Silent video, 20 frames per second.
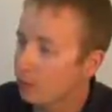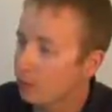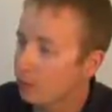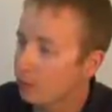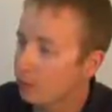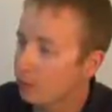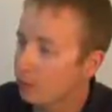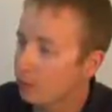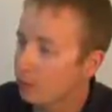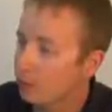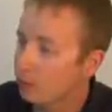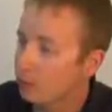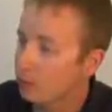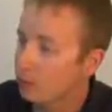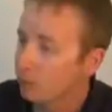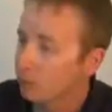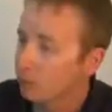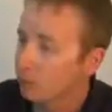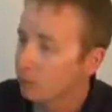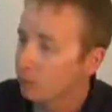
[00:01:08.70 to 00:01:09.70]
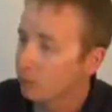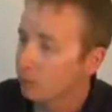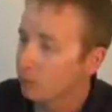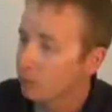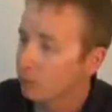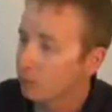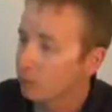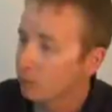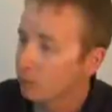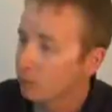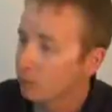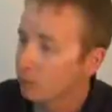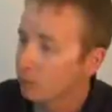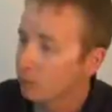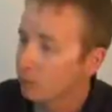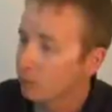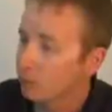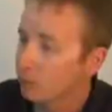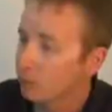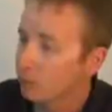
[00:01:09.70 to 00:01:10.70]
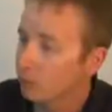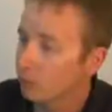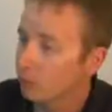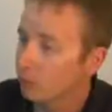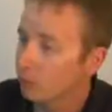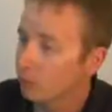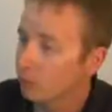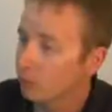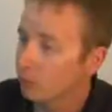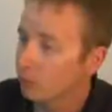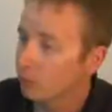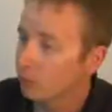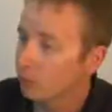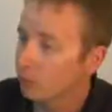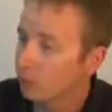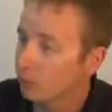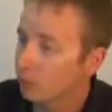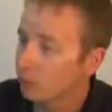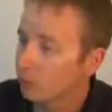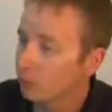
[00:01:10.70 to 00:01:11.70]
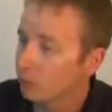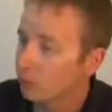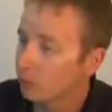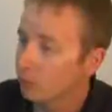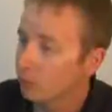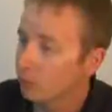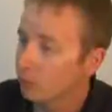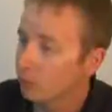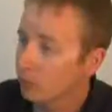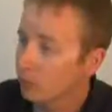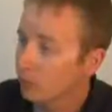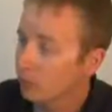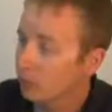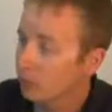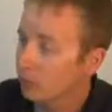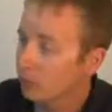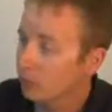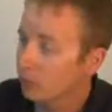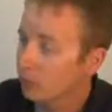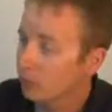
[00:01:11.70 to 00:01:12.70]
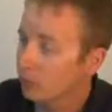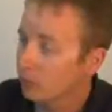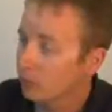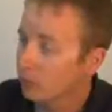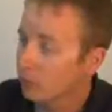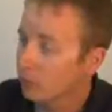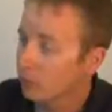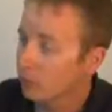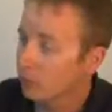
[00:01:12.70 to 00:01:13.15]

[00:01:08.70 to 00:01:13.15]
(silence)